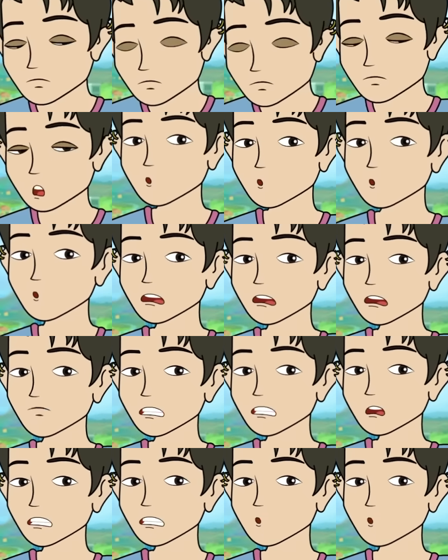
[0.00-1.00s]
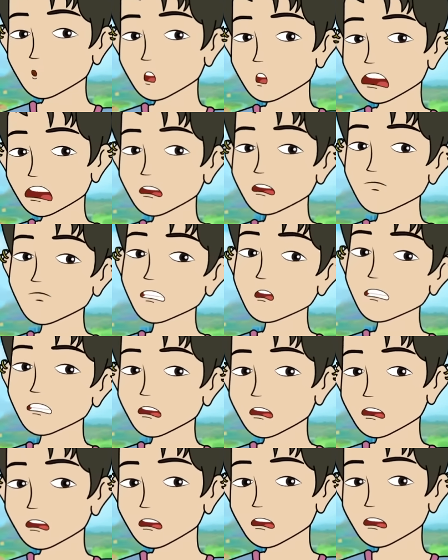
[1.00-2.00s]
You won't believe what happened
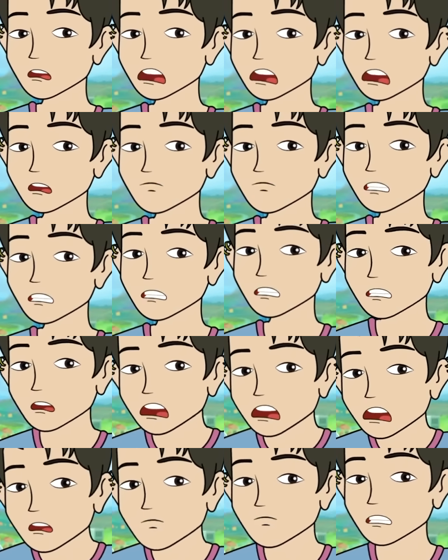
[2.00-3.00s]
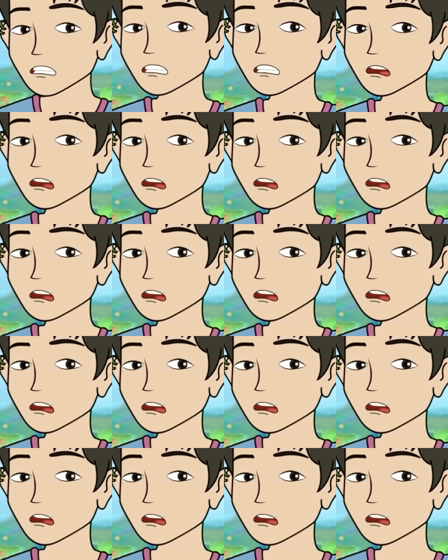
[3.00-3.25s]
today. I'm super annoyed.